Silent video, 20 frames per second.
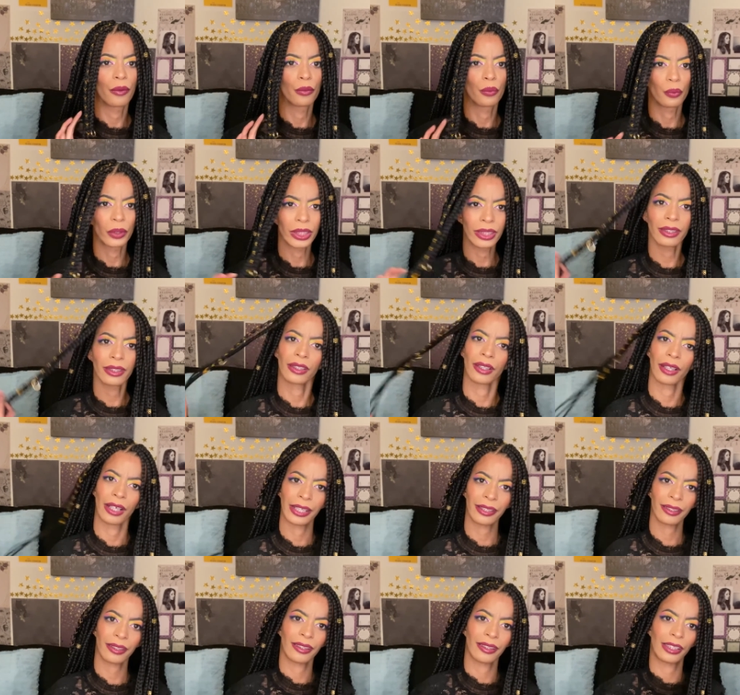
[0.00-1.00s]
really
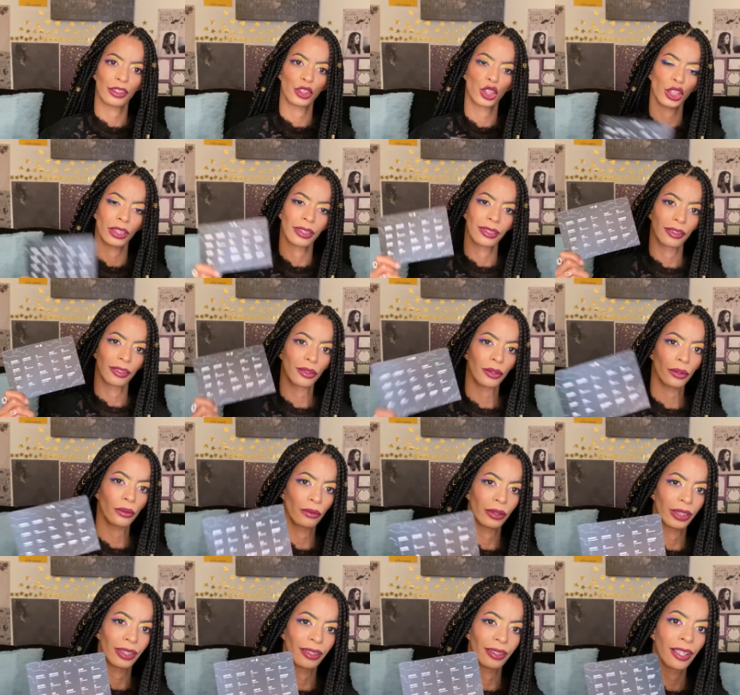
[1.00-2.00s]
like that she
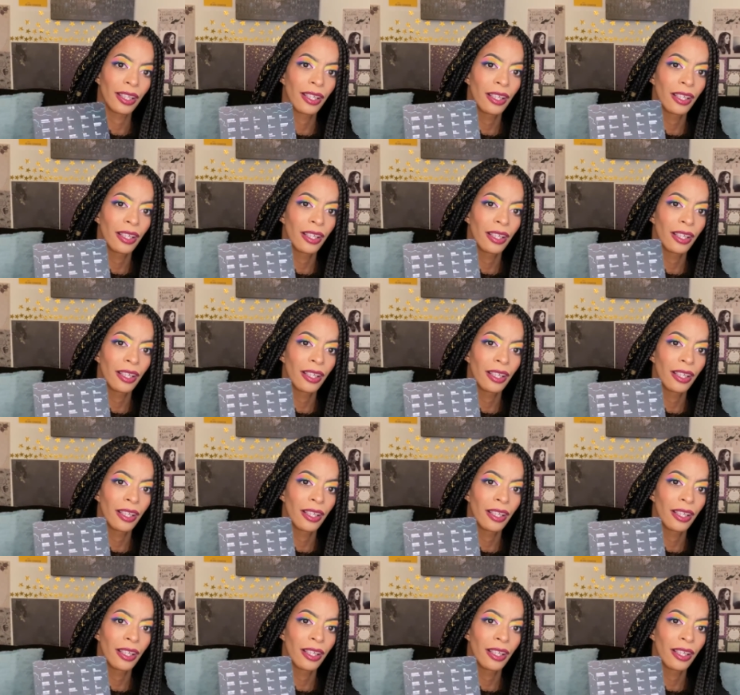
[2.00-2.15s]
included